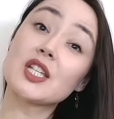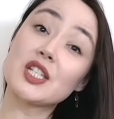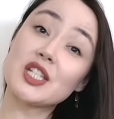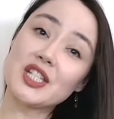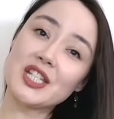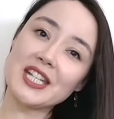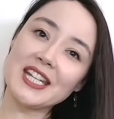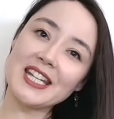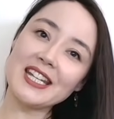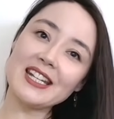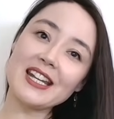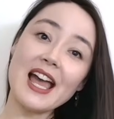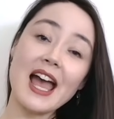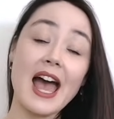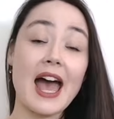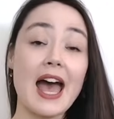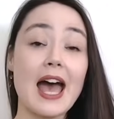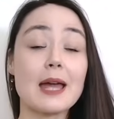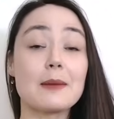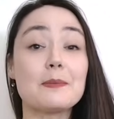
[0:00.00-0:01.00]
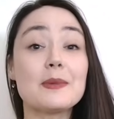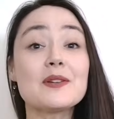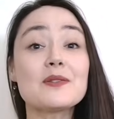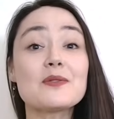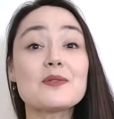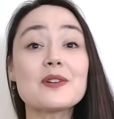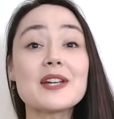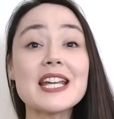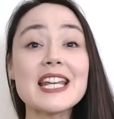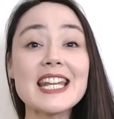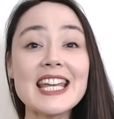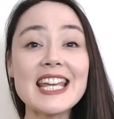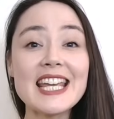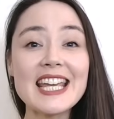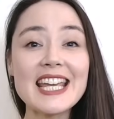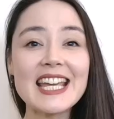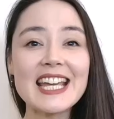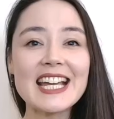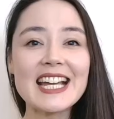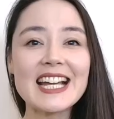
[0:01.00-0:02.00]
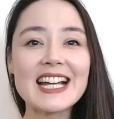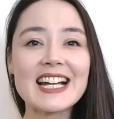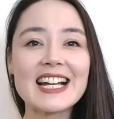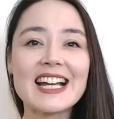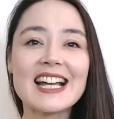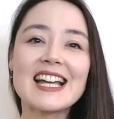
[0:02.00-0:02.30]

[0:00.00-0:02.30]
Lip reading: Jean had been reading.